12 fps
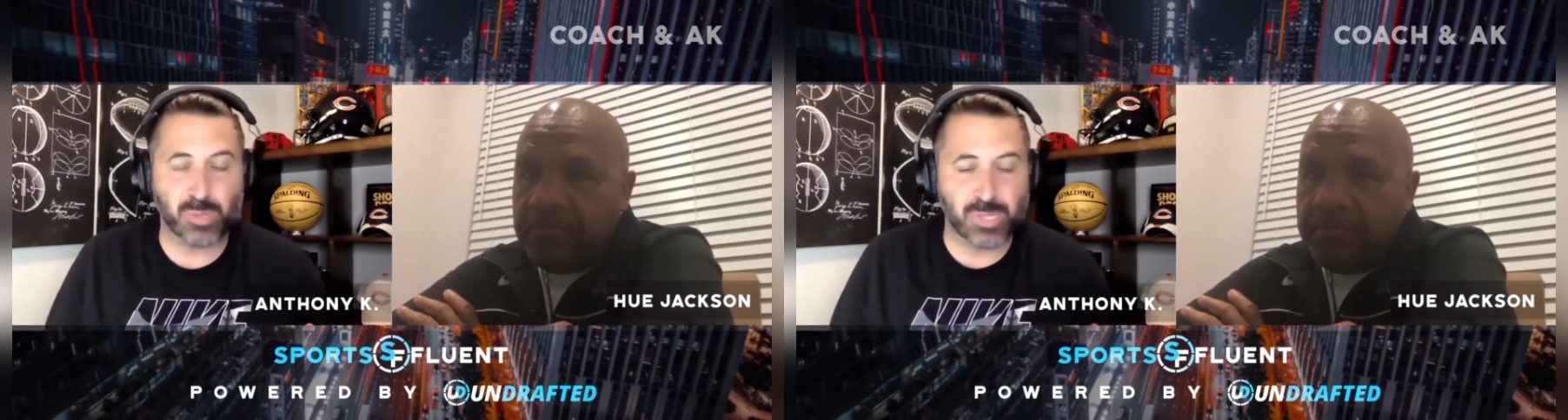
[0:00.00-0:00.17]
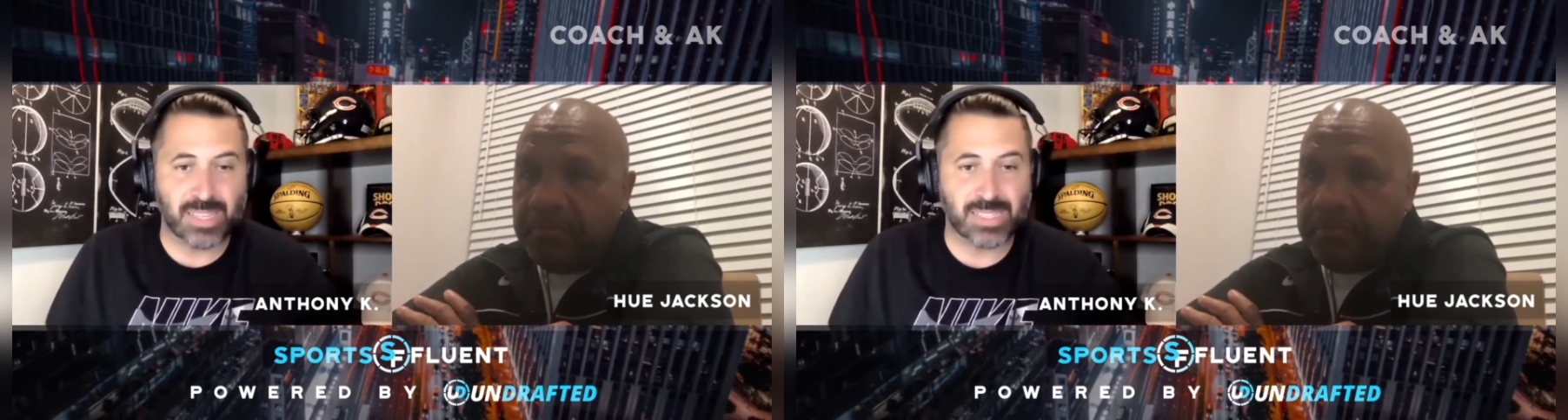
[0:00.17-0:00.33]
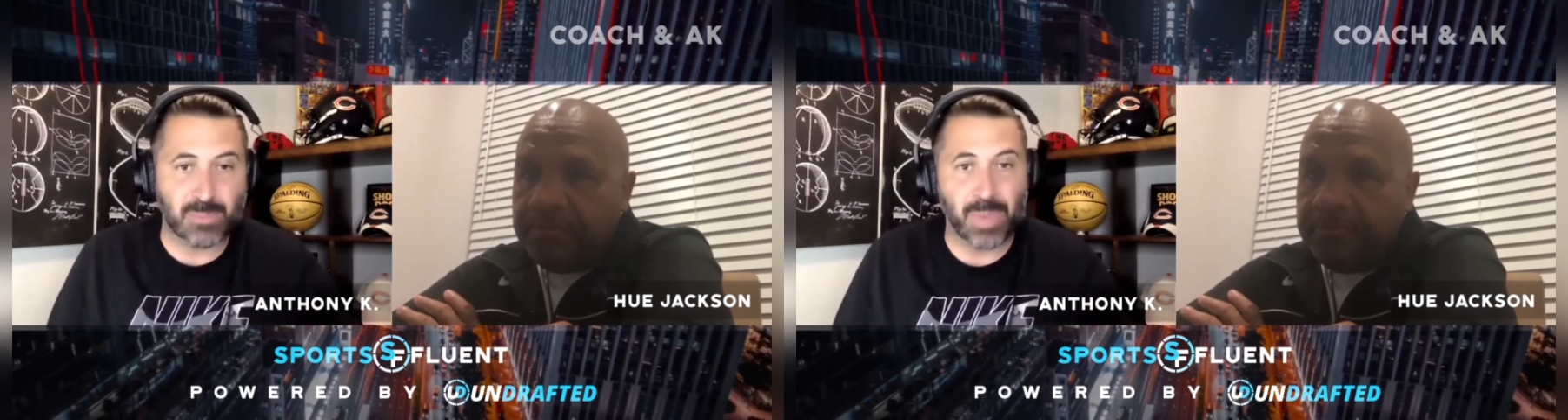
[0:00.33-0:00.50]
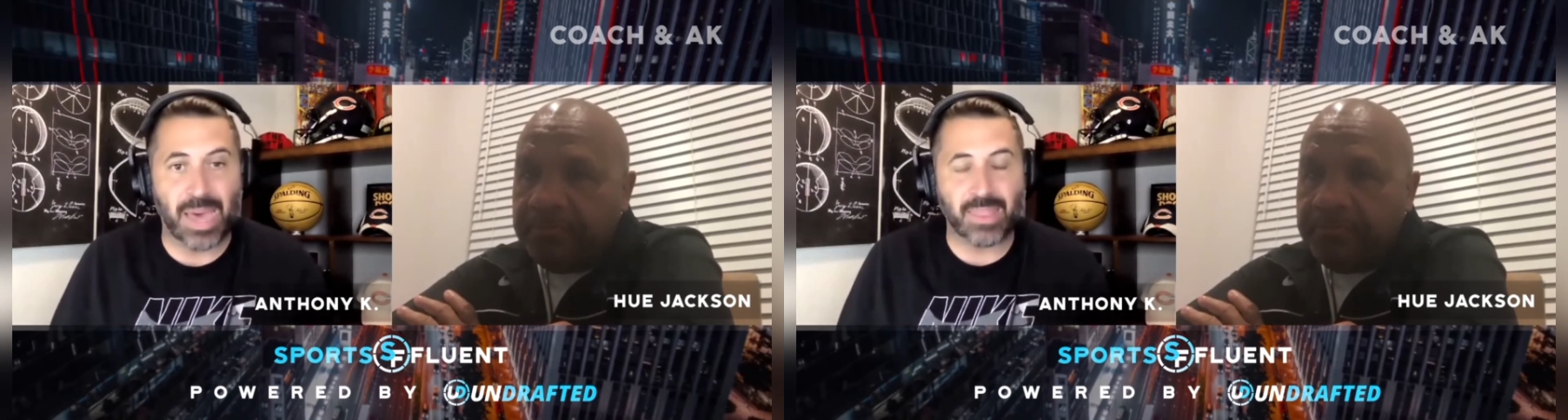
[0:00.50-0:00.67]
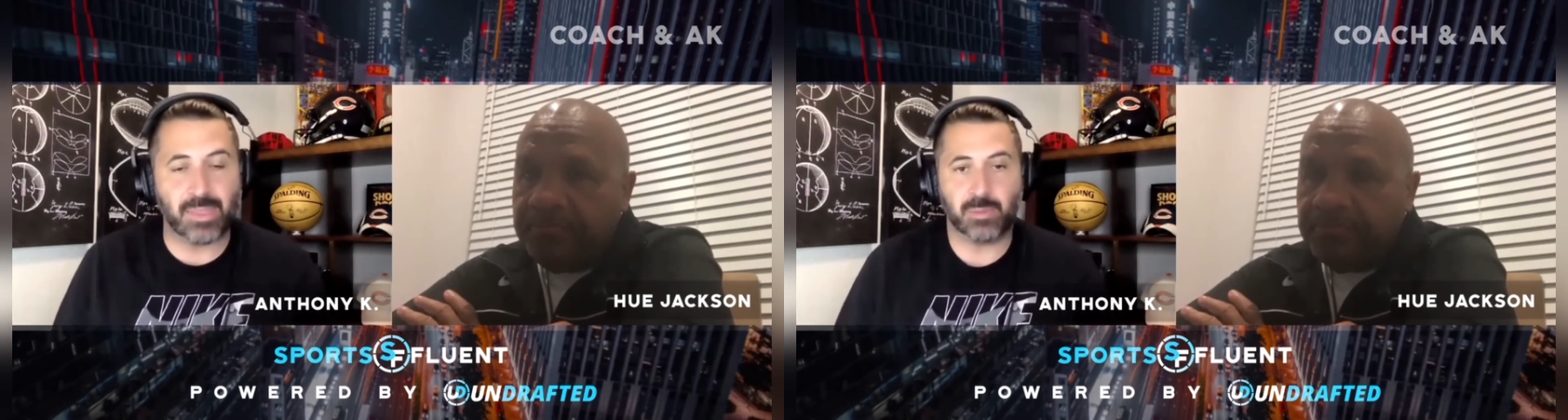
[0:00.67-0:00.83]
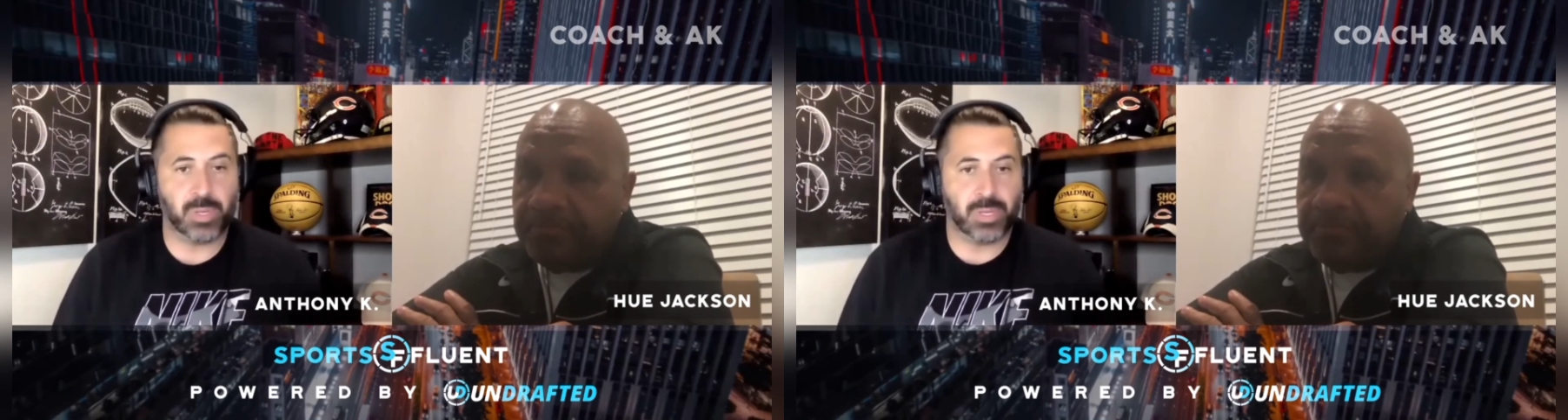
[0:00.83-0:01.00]
say that's a bad
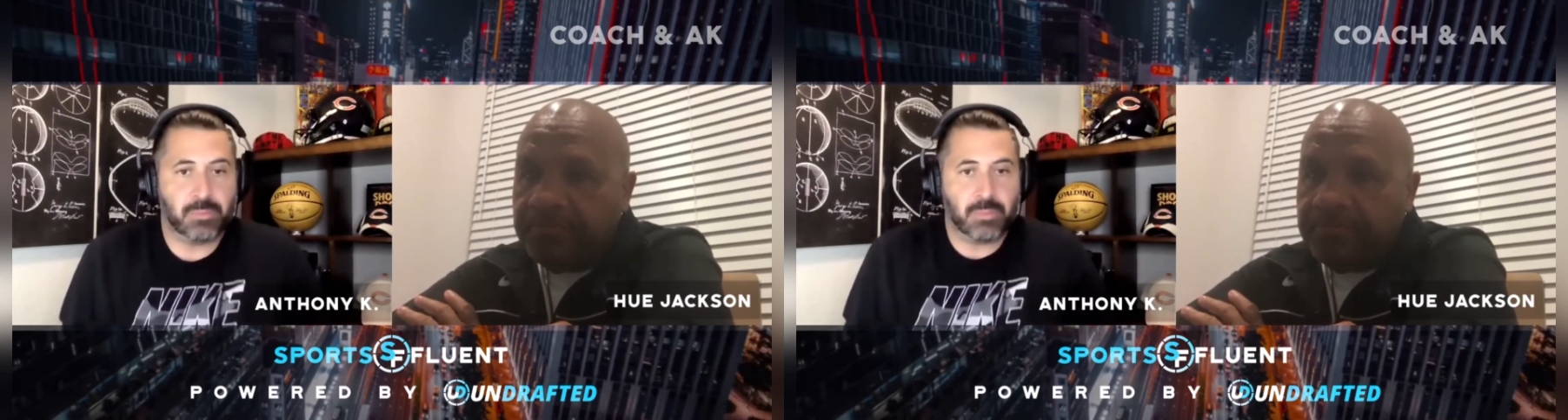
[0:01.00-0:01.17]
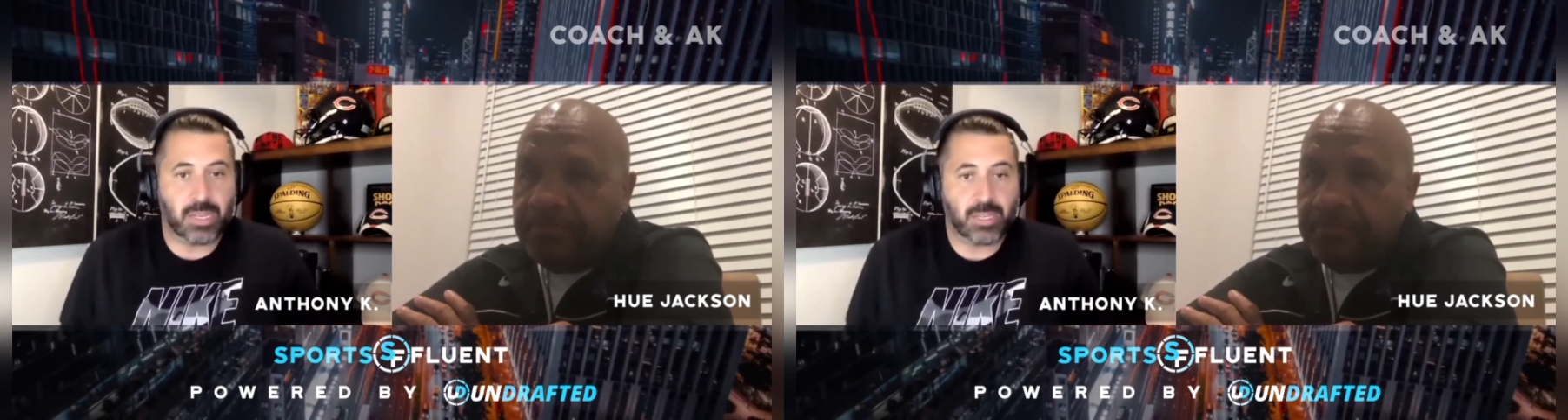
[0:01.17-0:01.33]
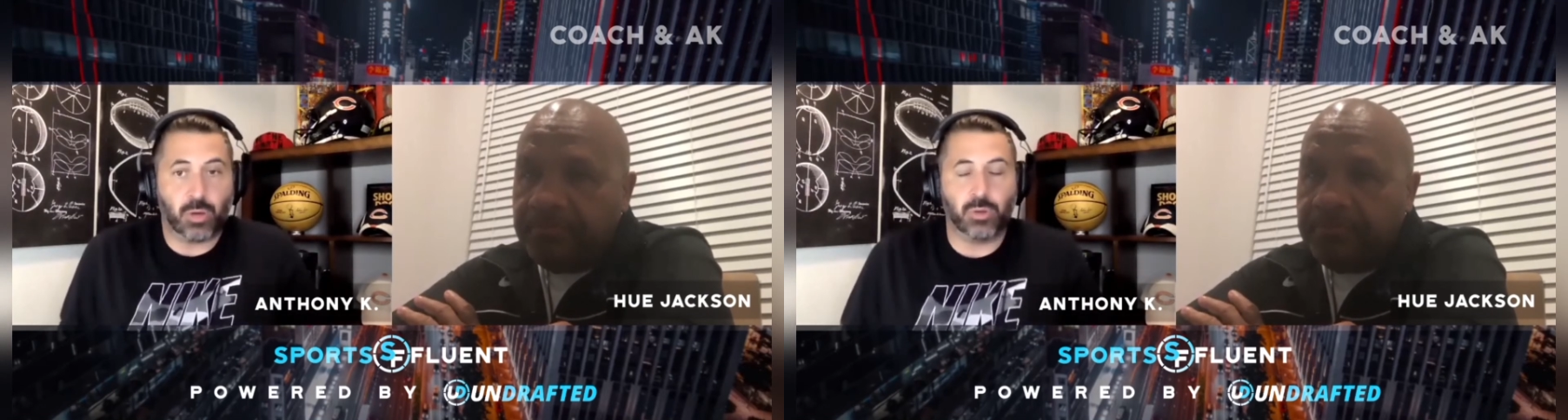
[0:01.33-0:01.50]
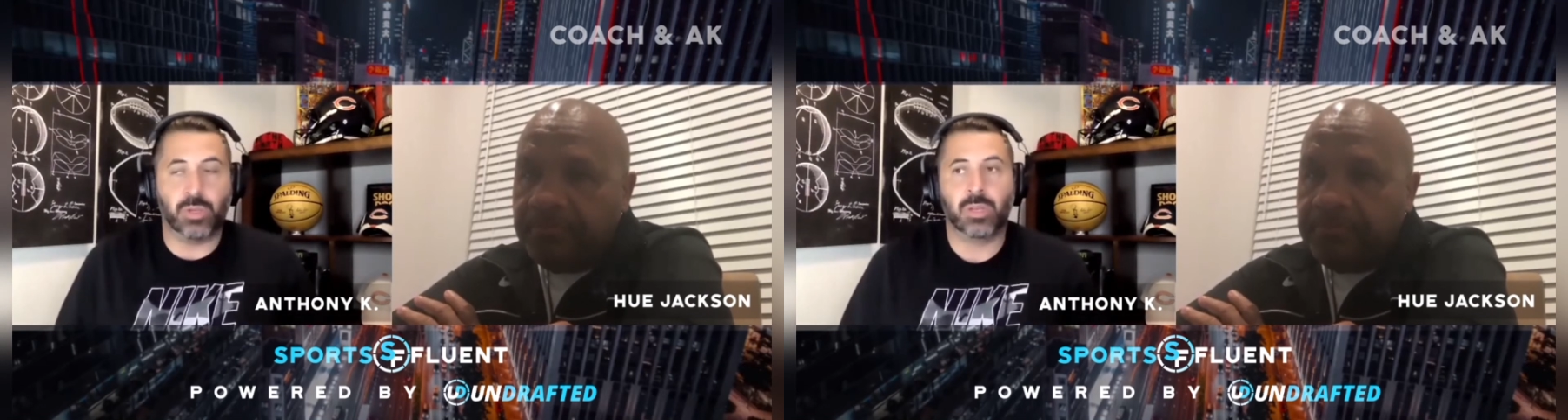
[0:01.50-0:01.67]
thing, but I don't.